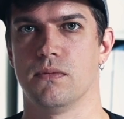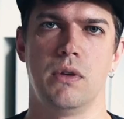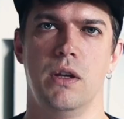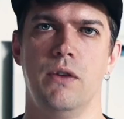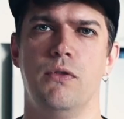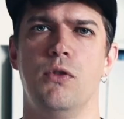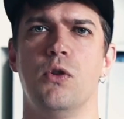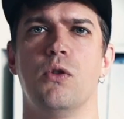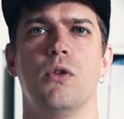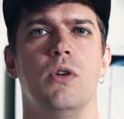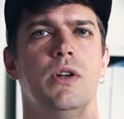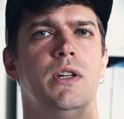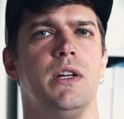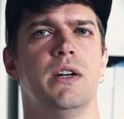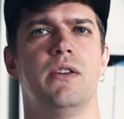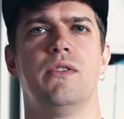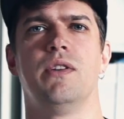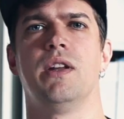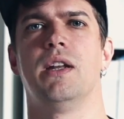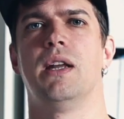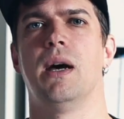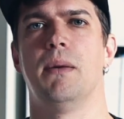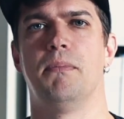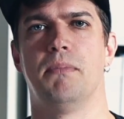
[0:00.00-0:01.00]
If you want to
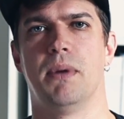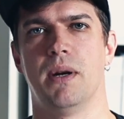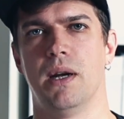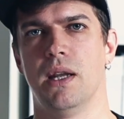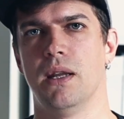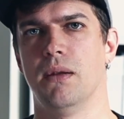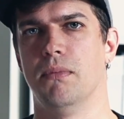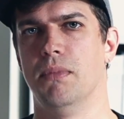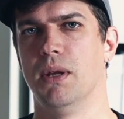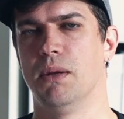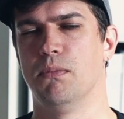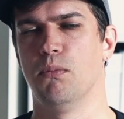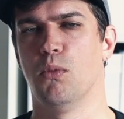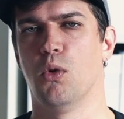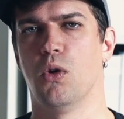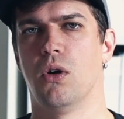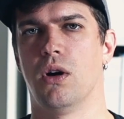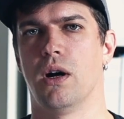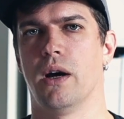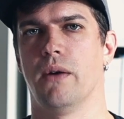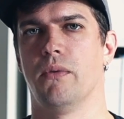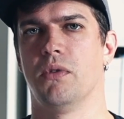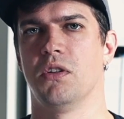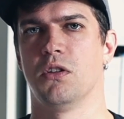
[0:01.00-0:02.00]
read up a little bit
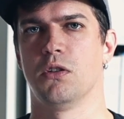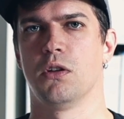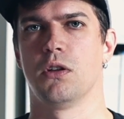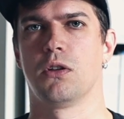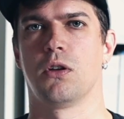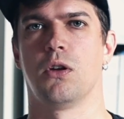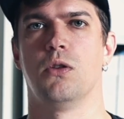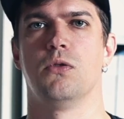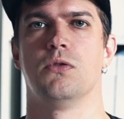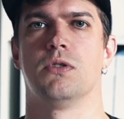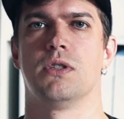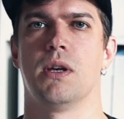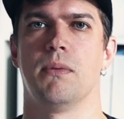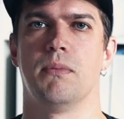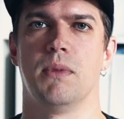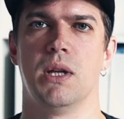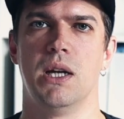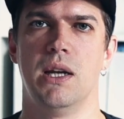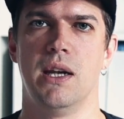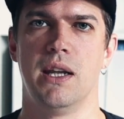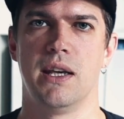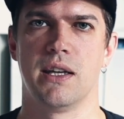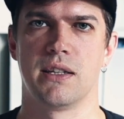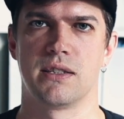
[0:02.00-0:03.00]
more, I will include some of the
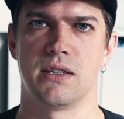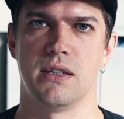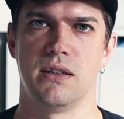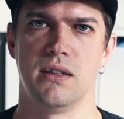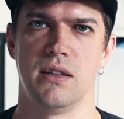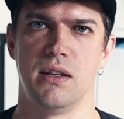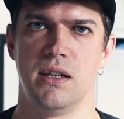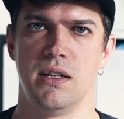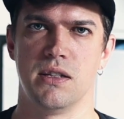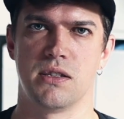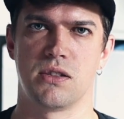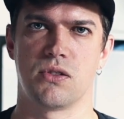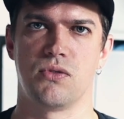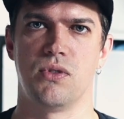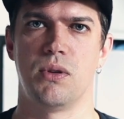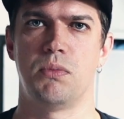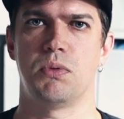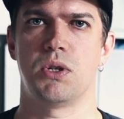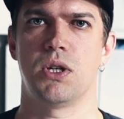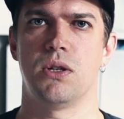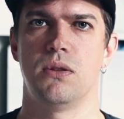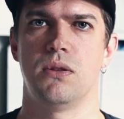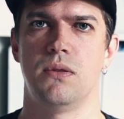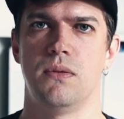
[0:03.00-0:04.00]
links in the
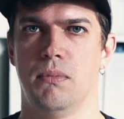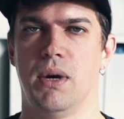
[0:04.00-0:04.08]
description.